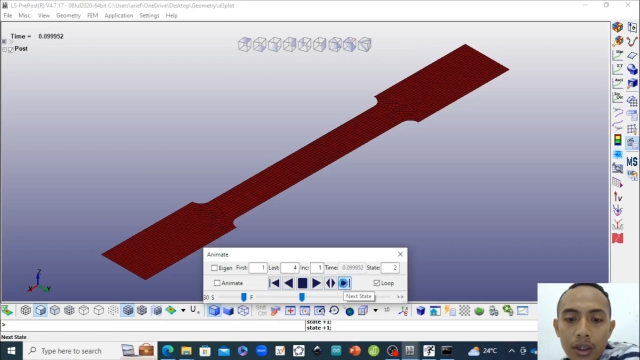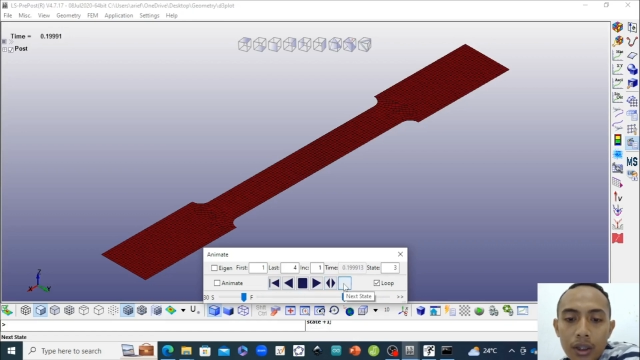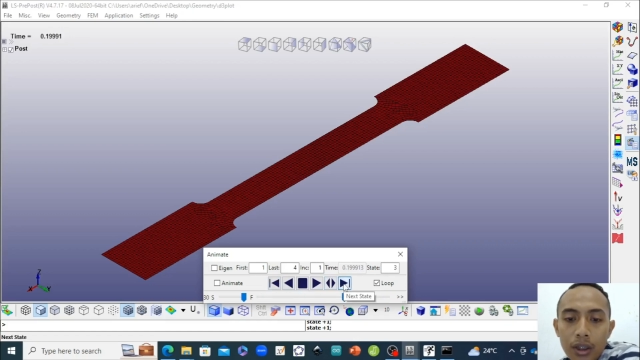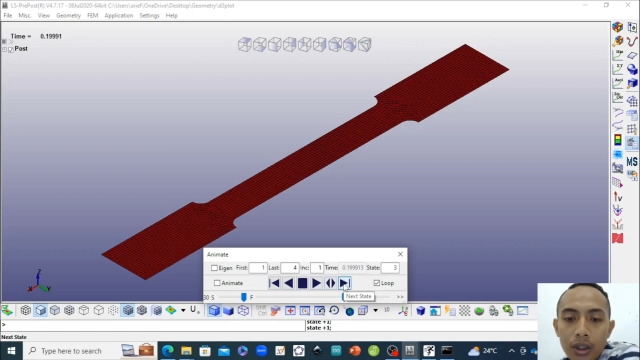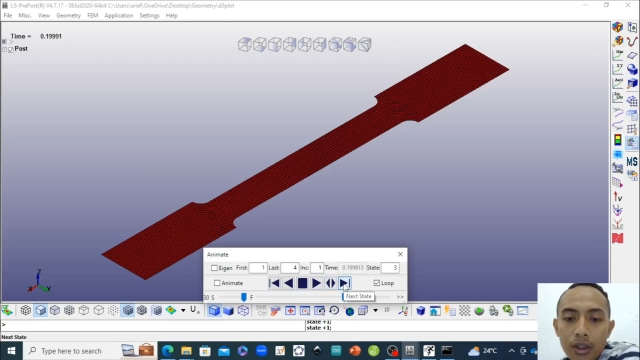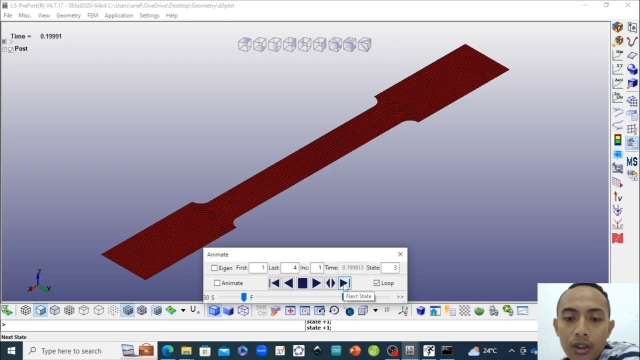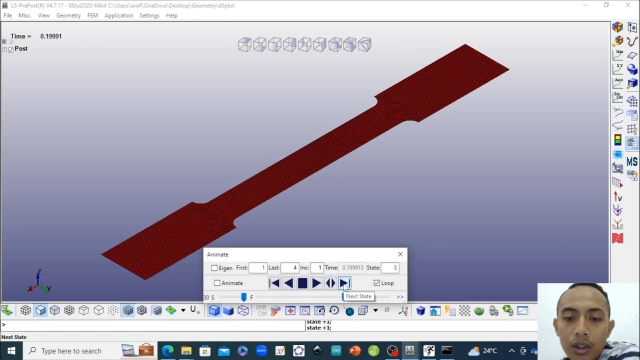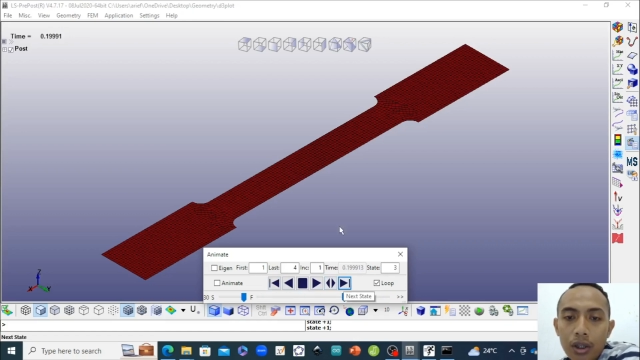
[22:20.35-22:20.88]

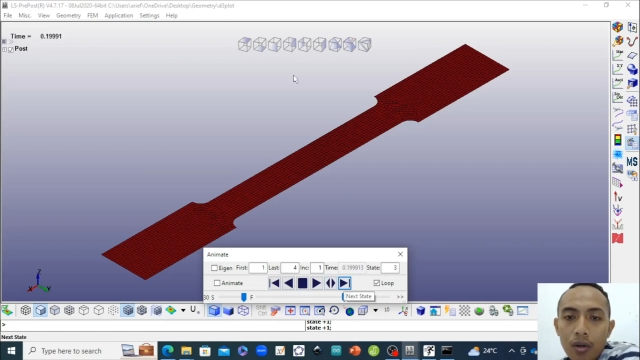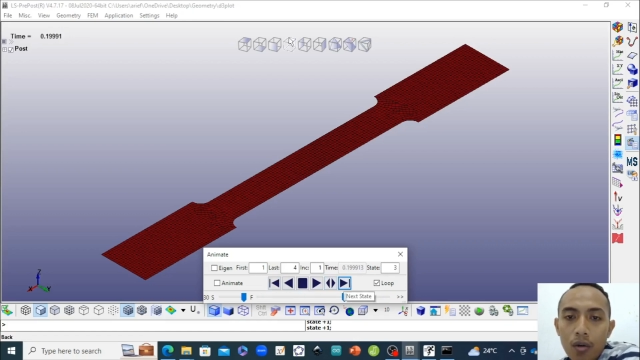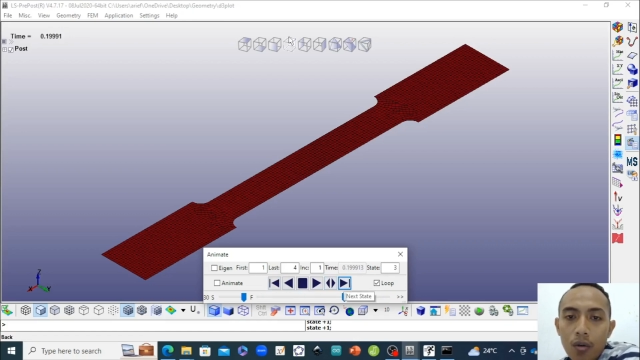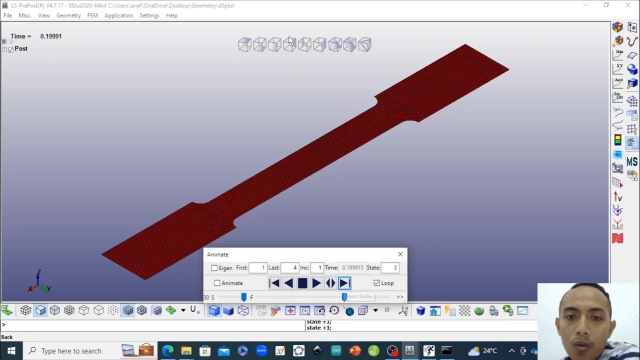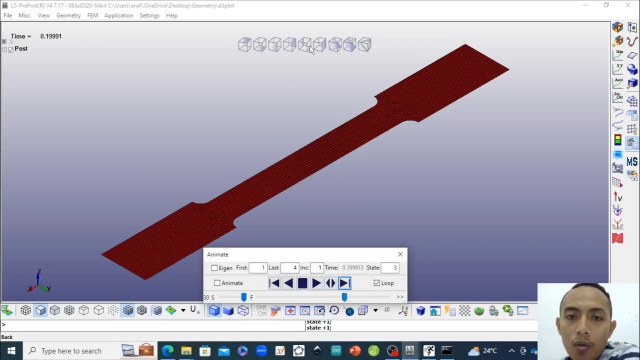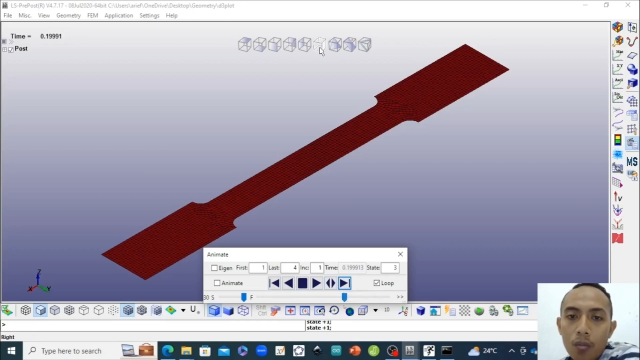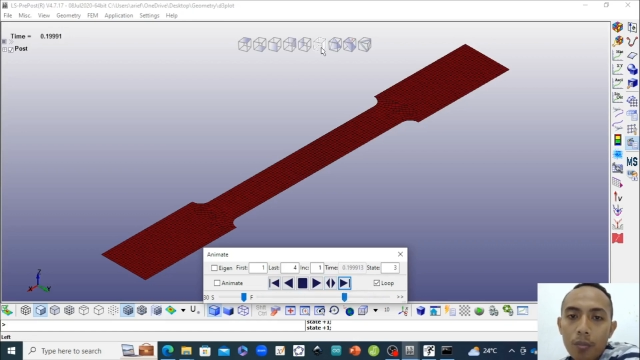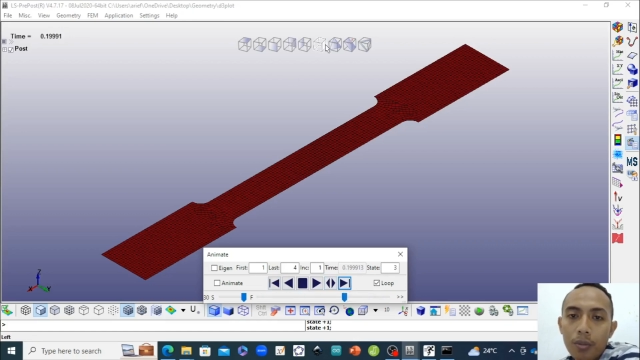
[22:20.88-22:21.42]
You can
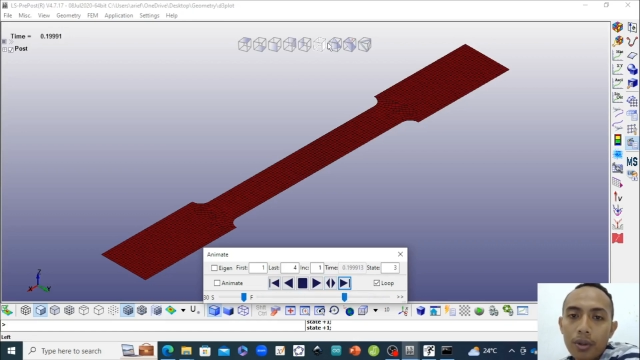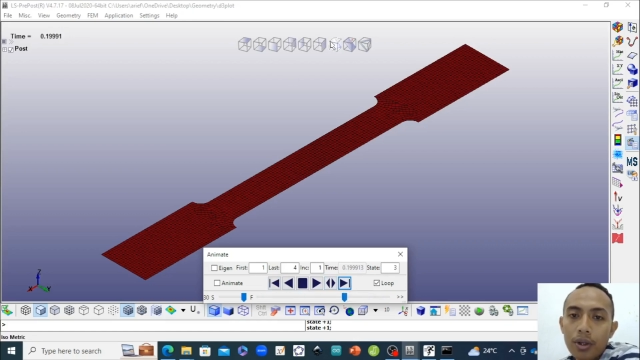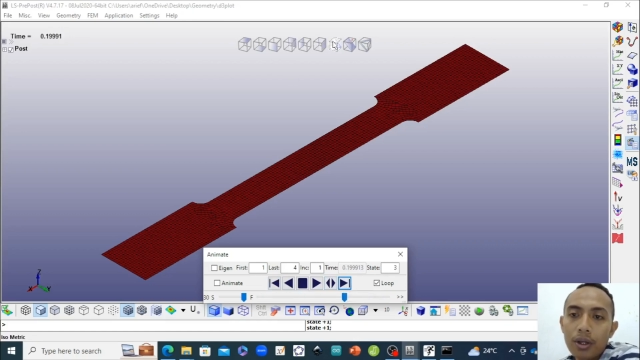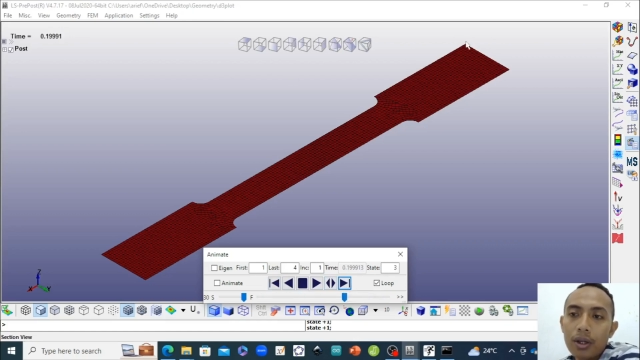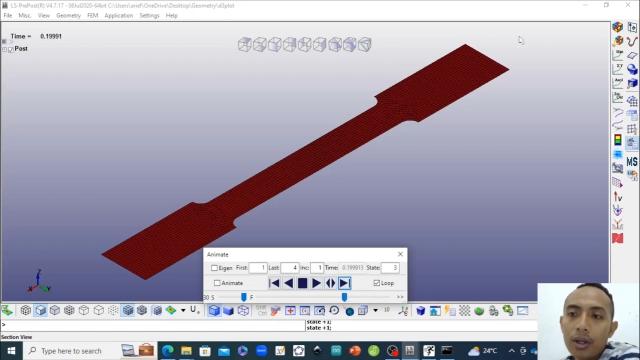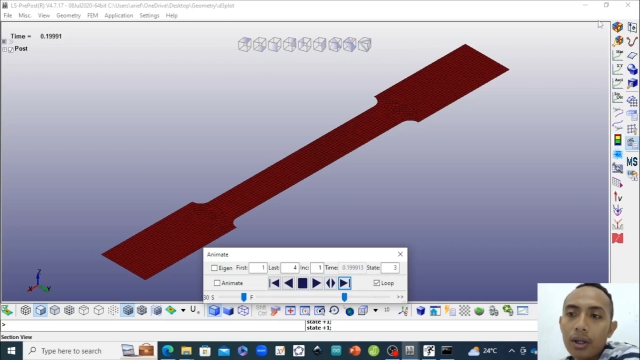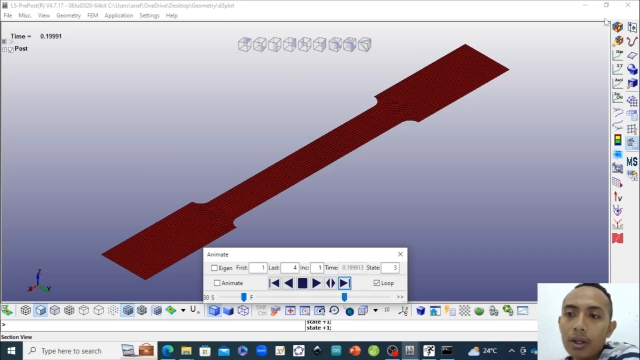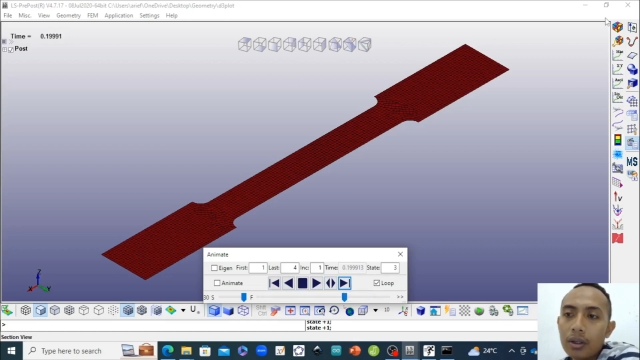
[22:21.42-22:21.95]
open
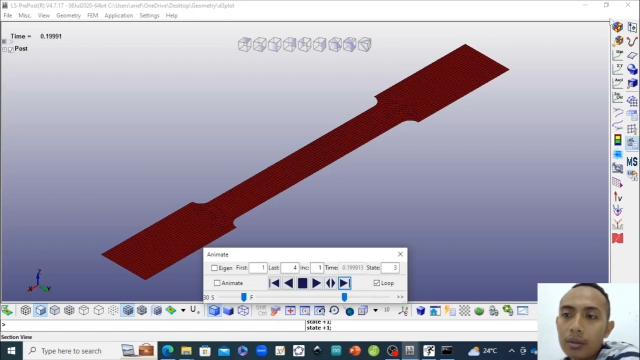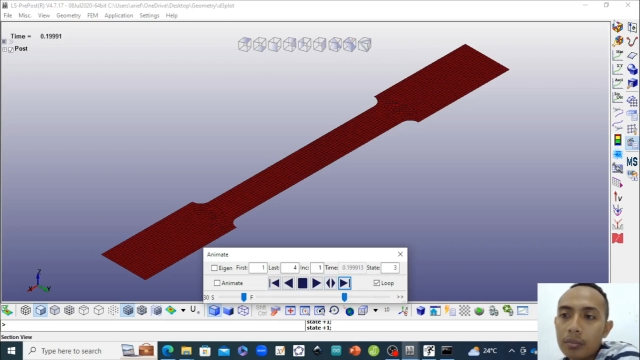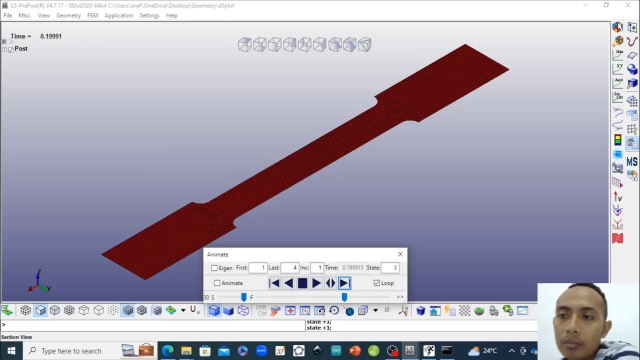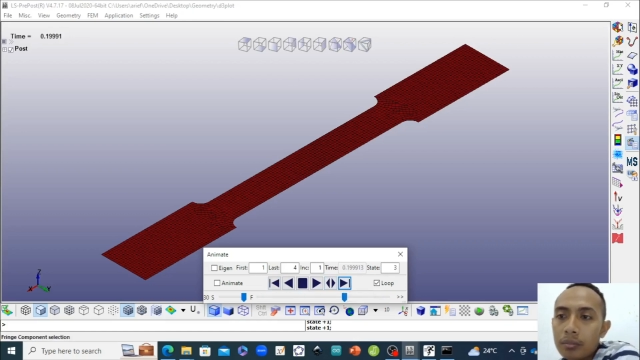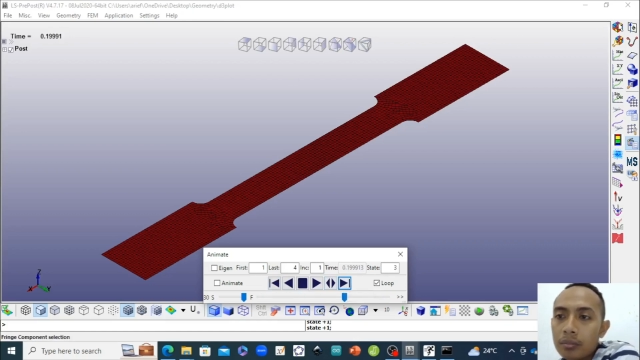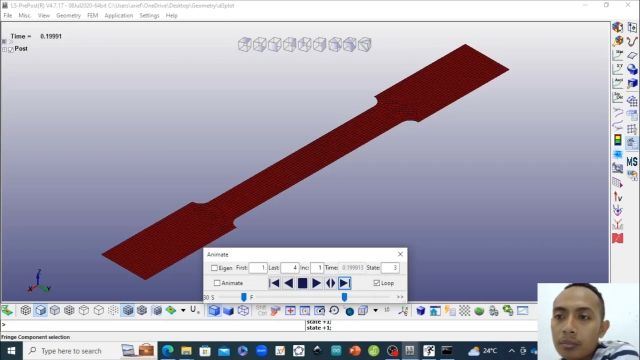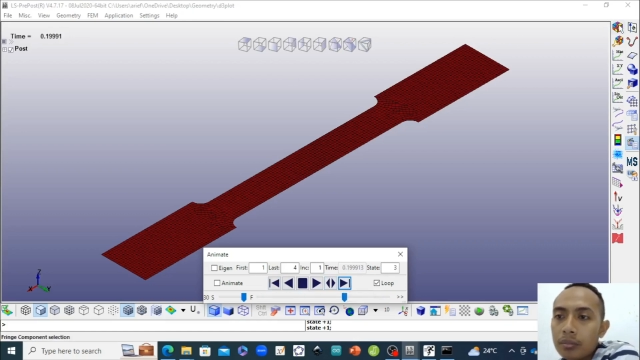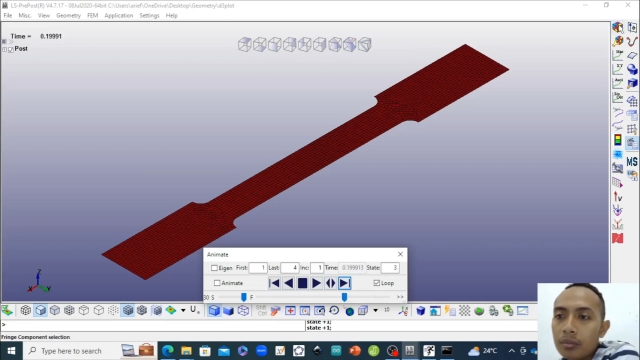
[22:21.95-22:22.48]

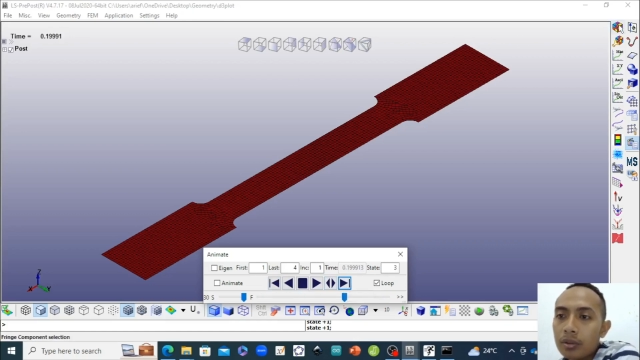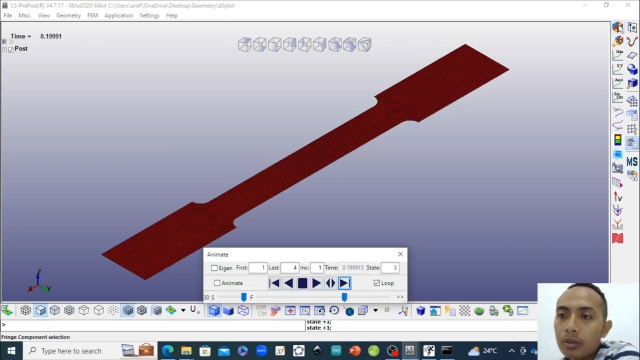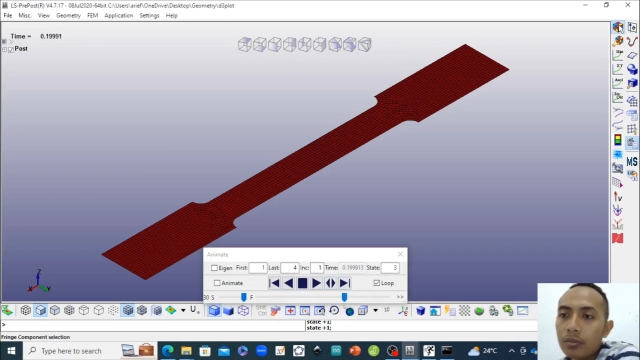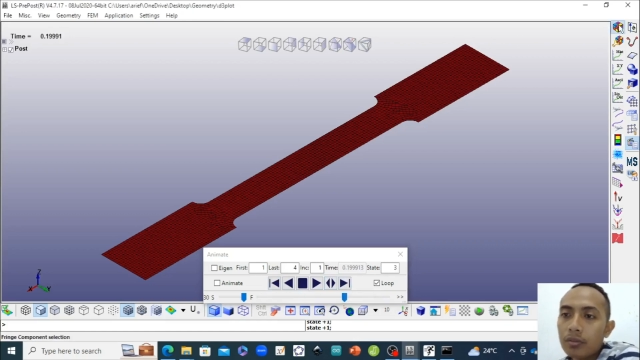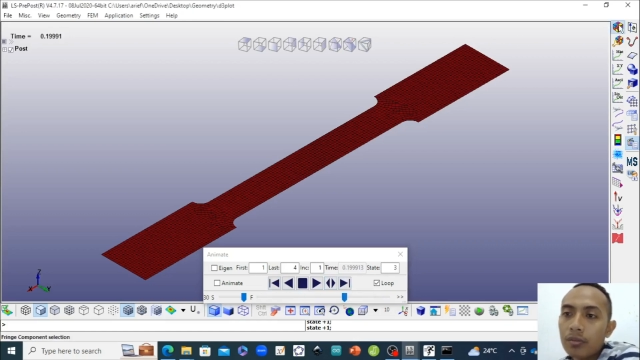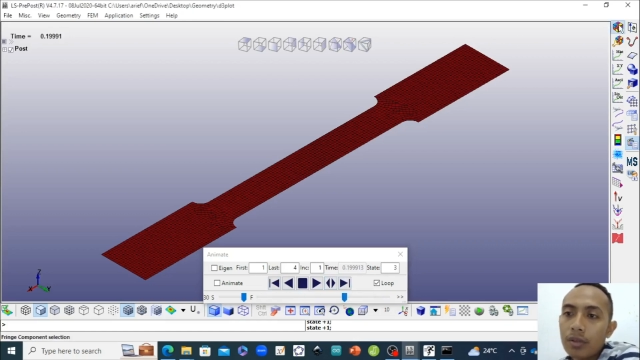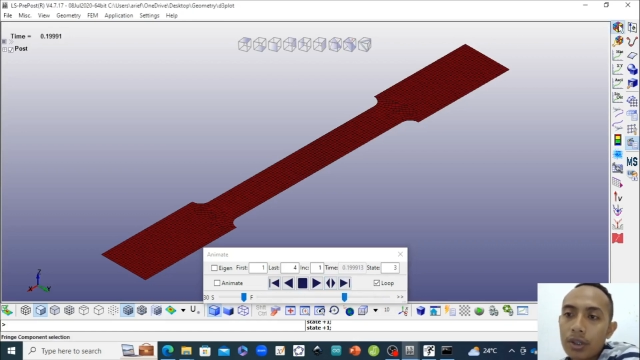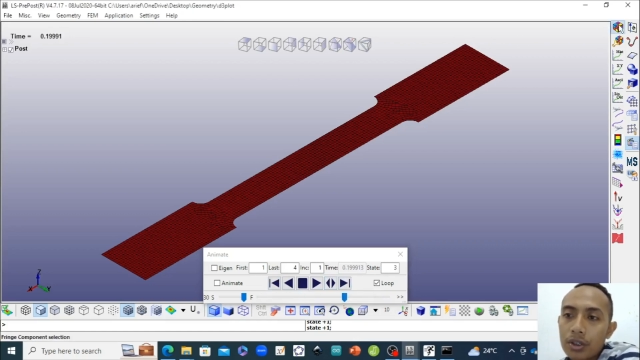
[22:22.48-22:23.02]
the
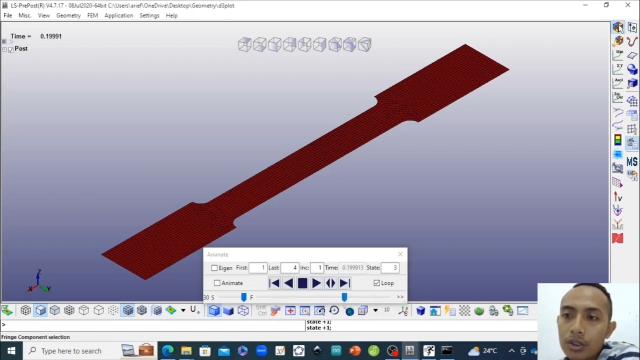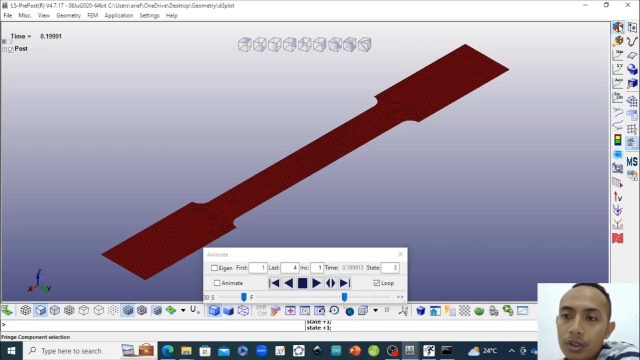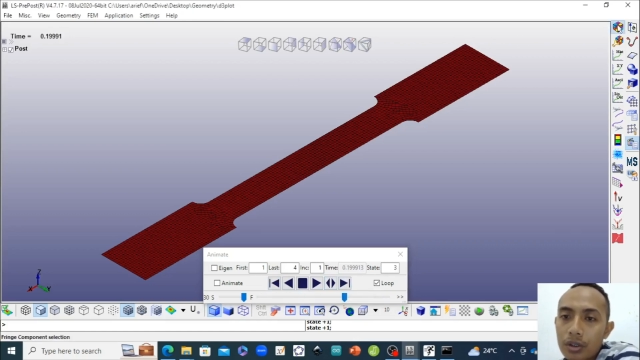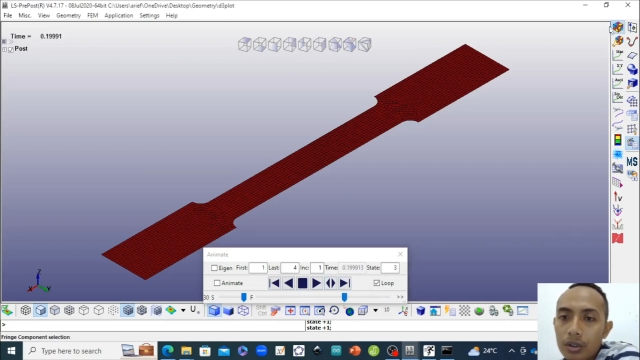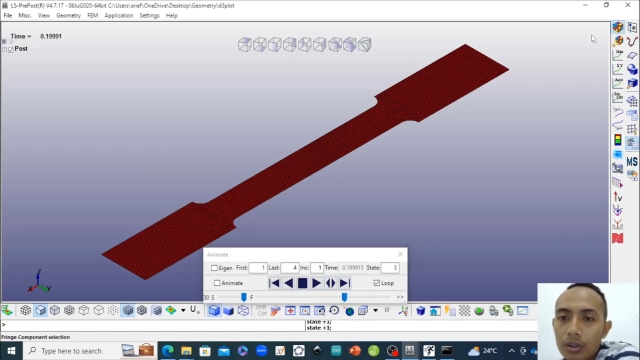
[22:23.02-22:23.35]
fringe